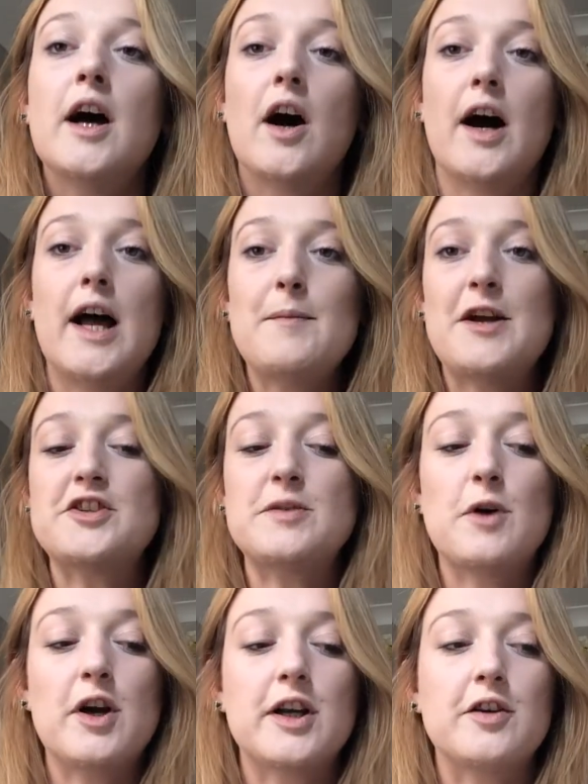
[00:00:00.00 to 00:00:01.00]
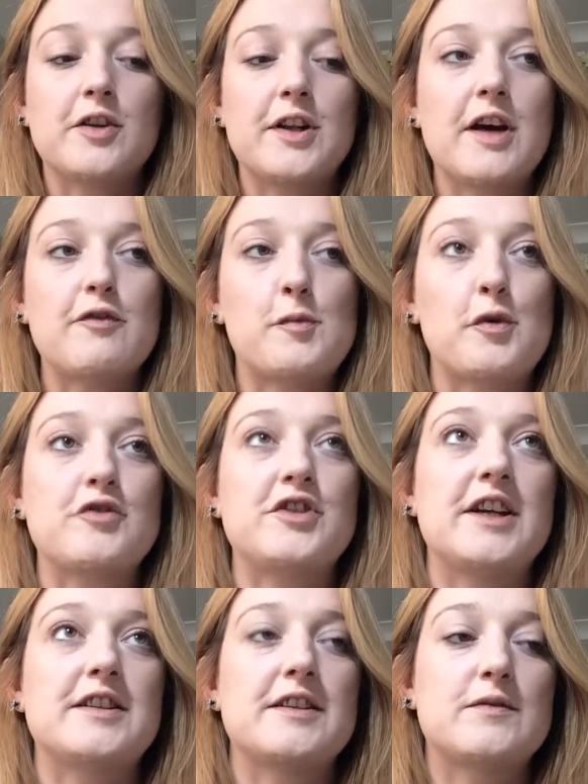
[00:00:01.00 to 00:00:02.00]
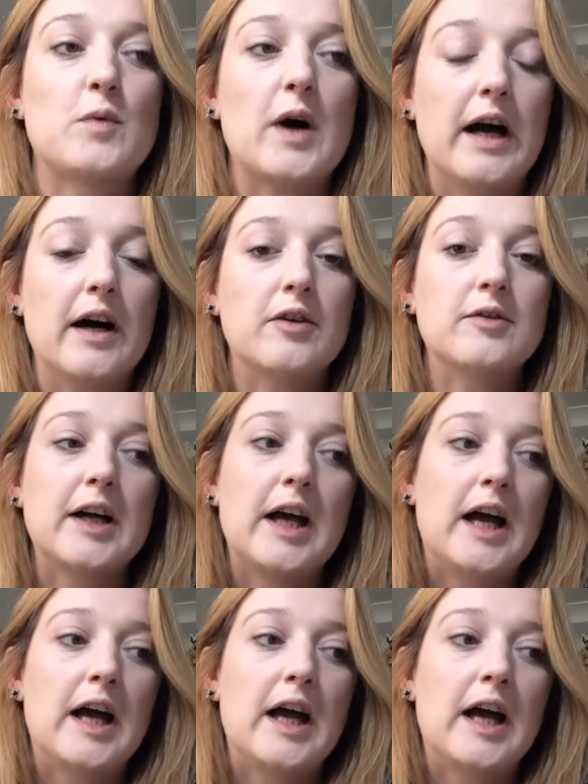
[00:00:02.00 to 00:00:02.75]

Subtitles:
I am actually working on another project as well.